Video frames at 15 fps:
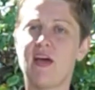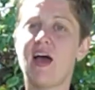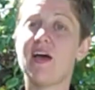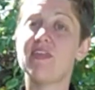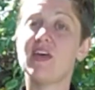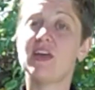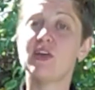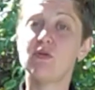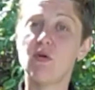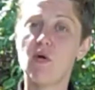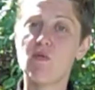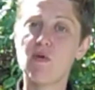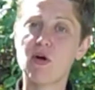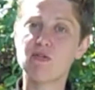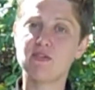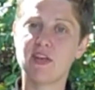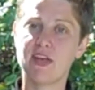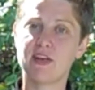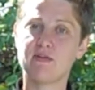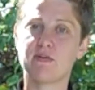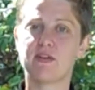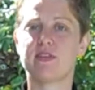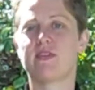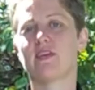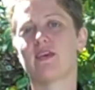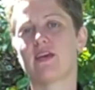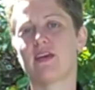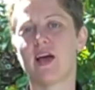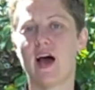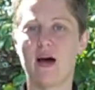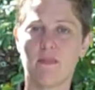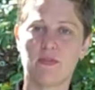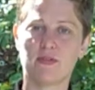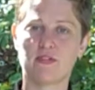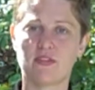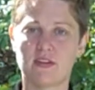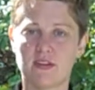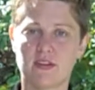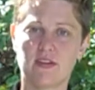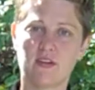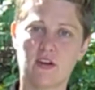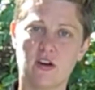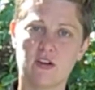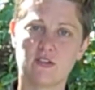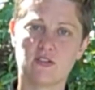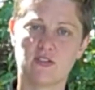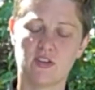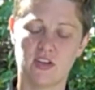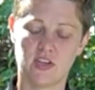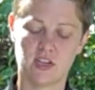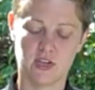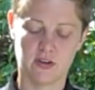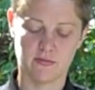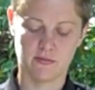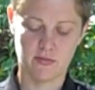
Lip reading: and then you will rotate with the opposite Karst station.